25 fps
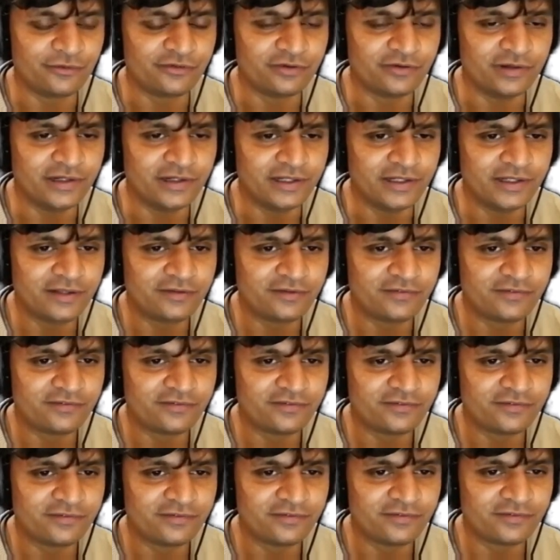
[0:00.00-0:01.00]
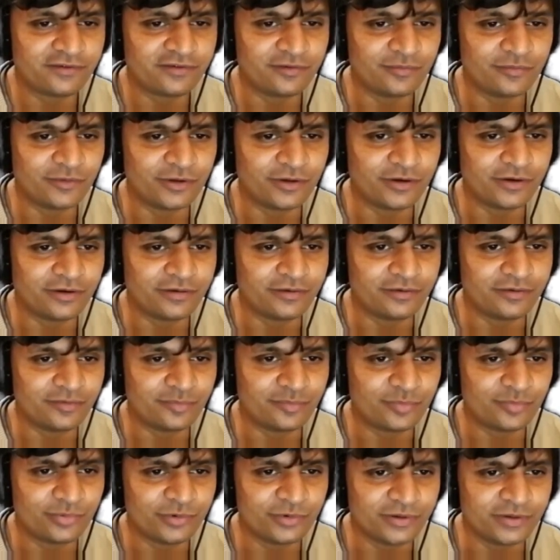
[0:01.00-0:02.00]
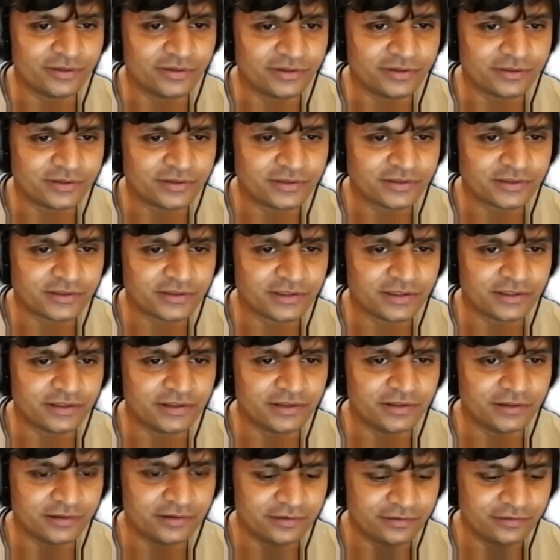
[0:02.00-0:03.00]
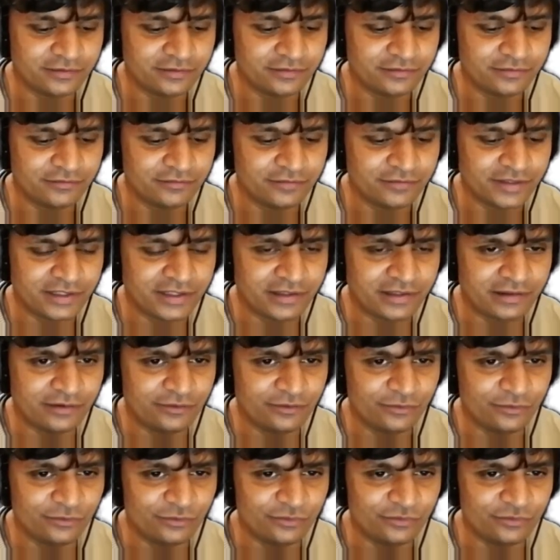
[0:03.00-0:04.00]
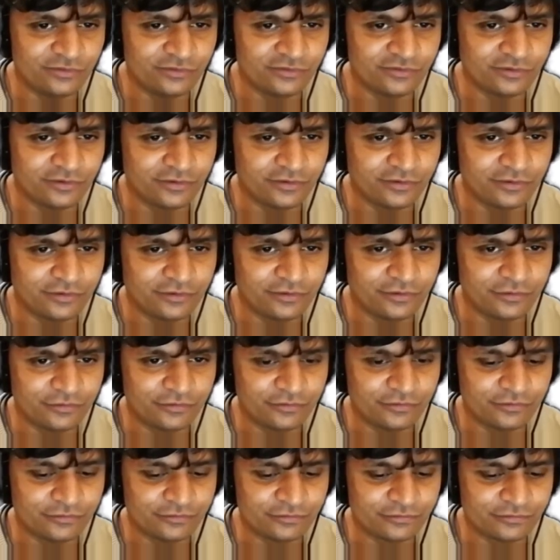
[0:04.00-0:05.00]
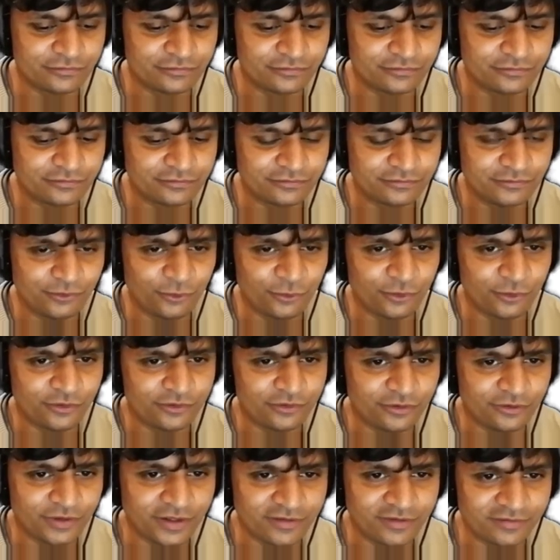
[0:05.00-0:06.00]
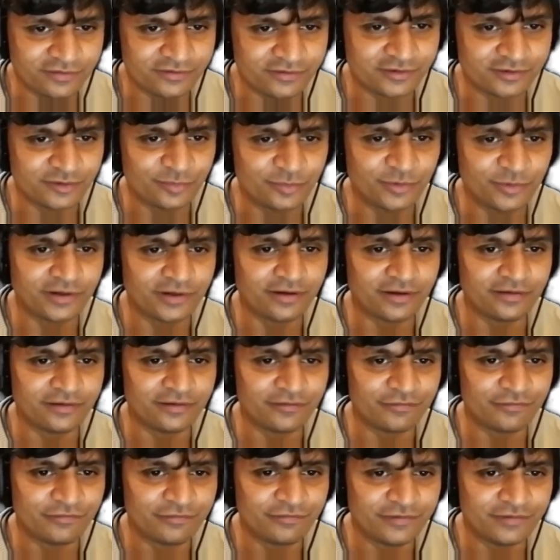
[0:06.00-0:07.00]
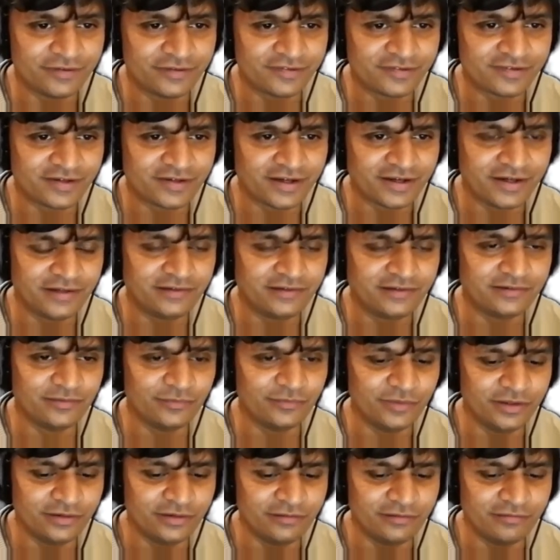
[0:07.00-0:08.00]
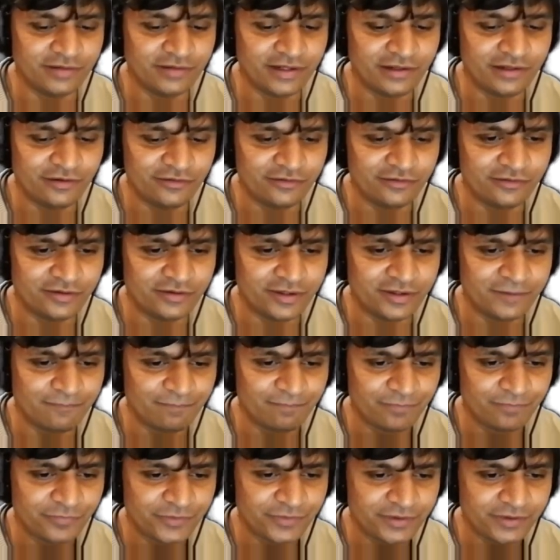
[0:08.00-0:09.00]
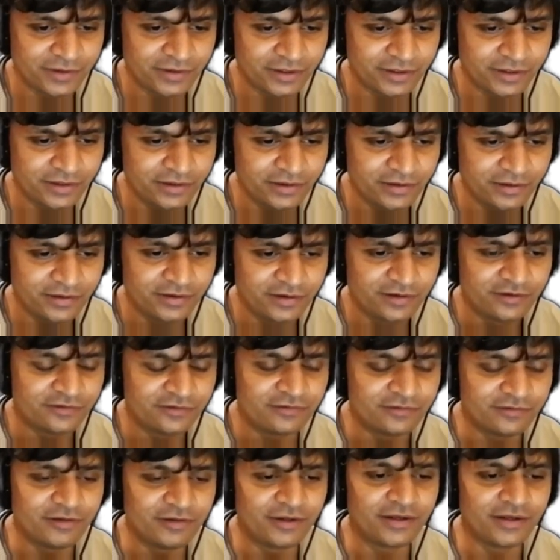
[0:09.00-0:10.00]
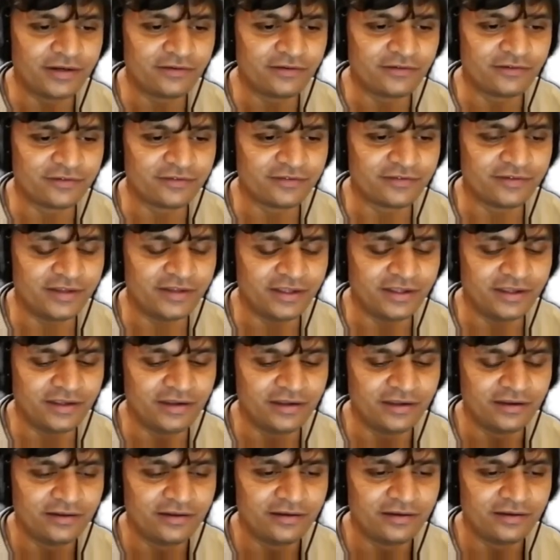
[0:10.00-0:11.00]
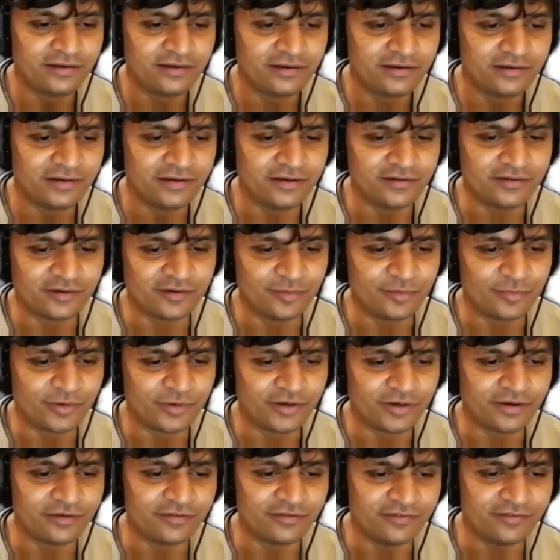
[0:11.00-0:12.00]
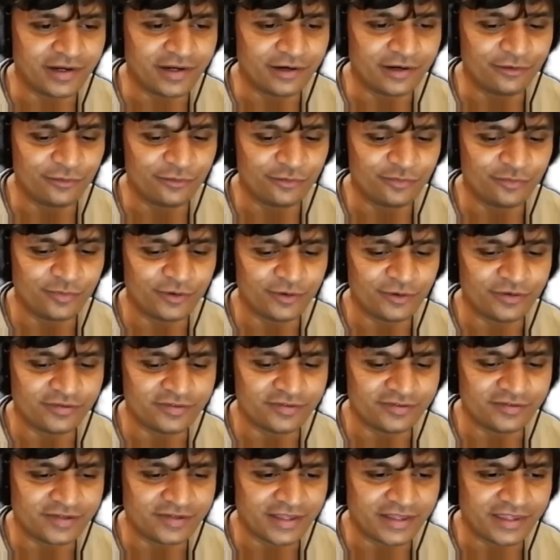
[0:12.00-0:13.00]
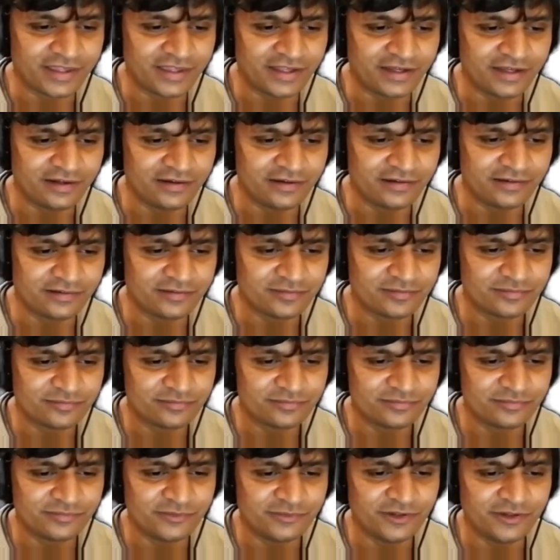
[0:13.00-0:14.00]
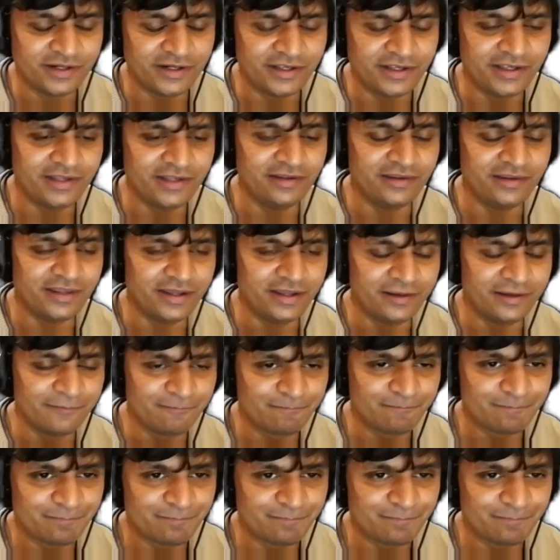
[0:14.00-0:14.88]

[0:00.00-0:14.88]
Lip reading: So let's system.out print values of 0. Okay, so it's going to print out the first item in the values array. Okay, so if you look at it, you'll see that it's going to print out zeros because there's nothing really in there.